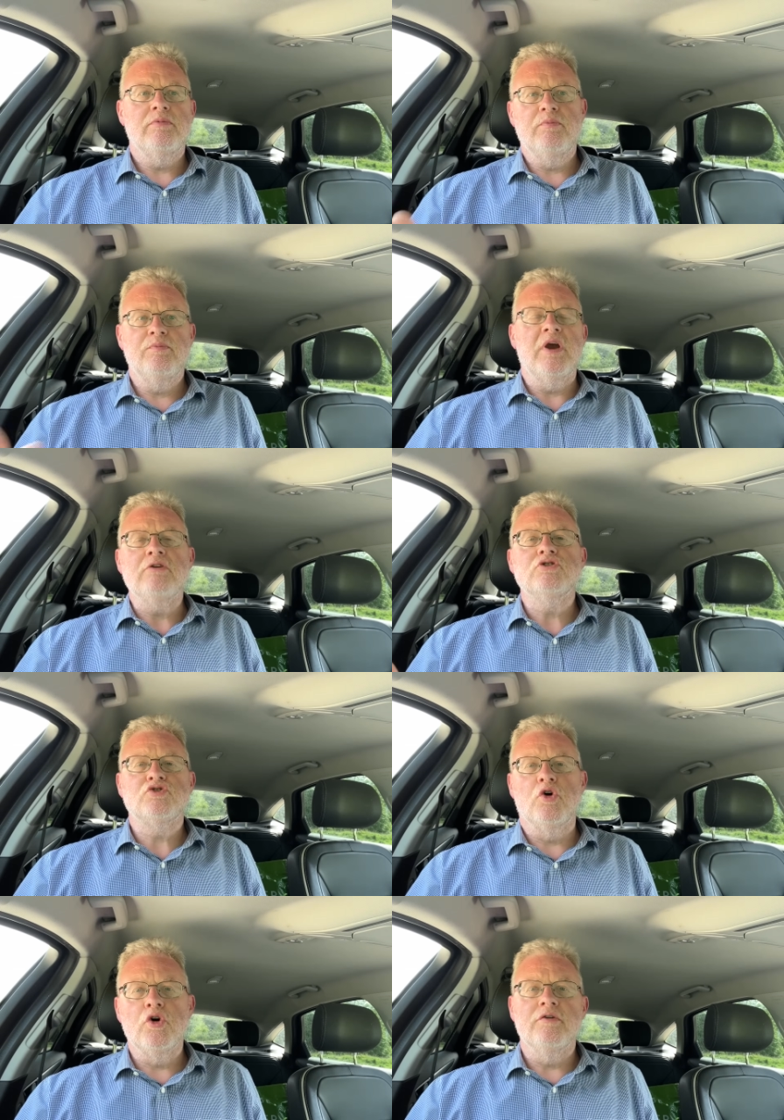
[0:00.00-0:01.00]
make you
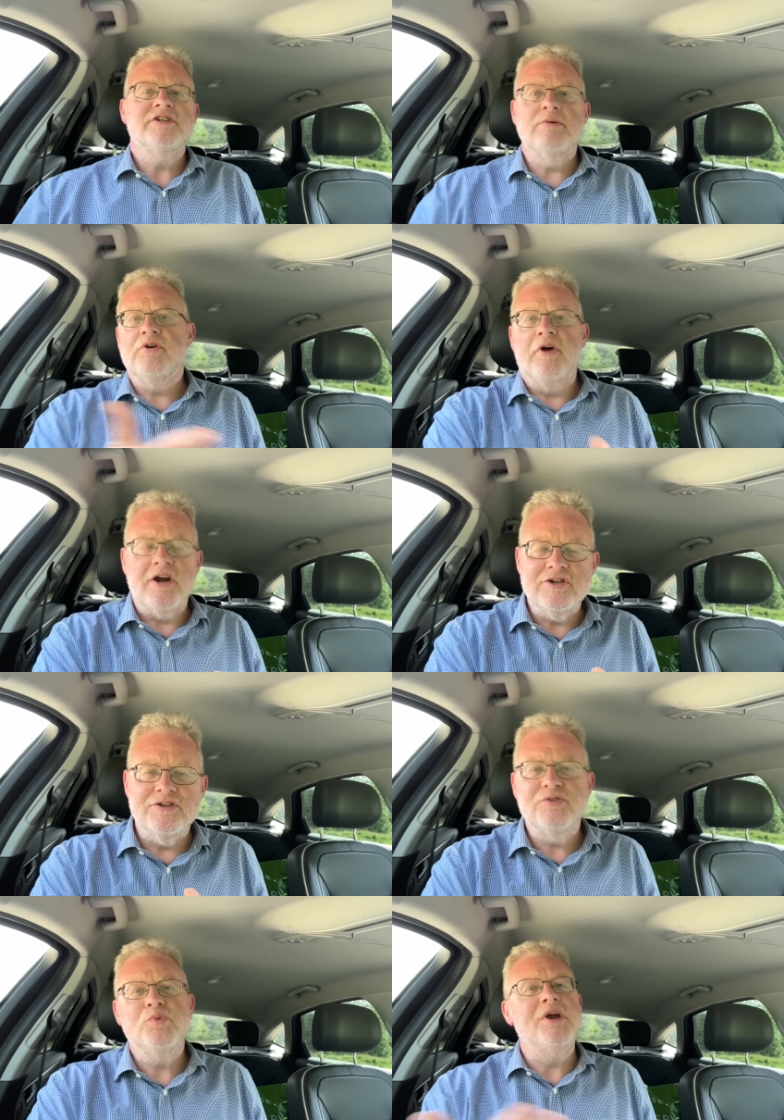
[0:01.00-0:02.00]
stronger in some
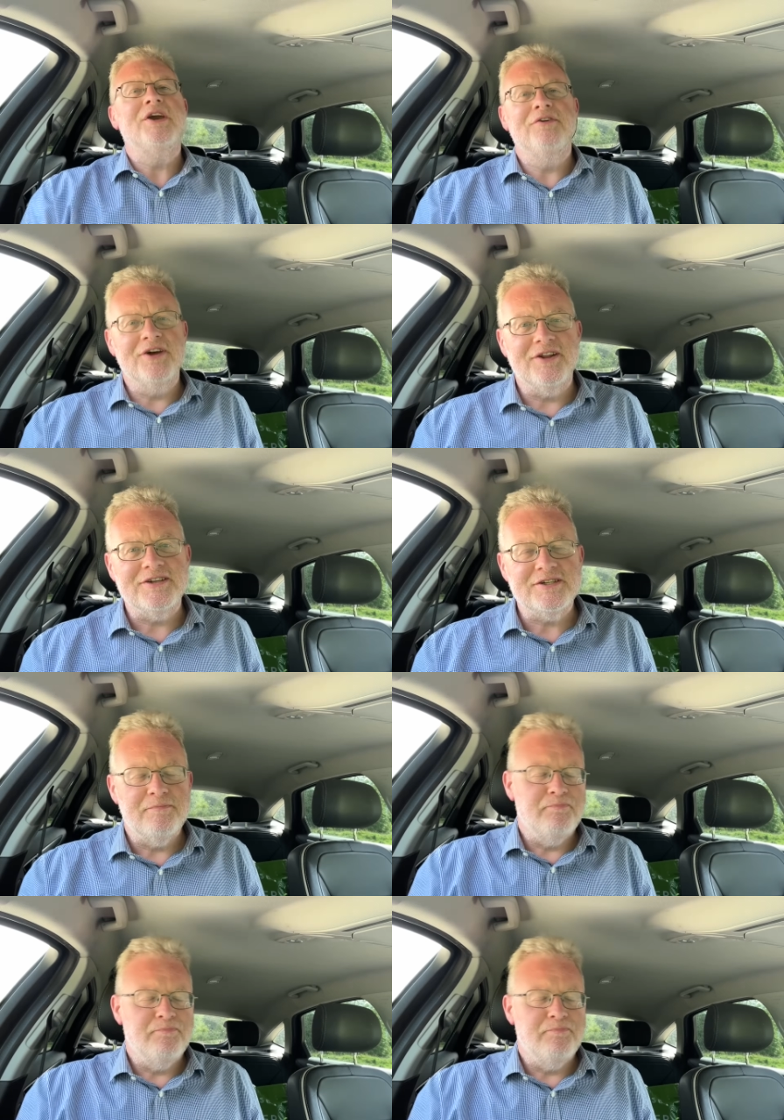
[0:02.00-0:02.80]
directions and weaker in others.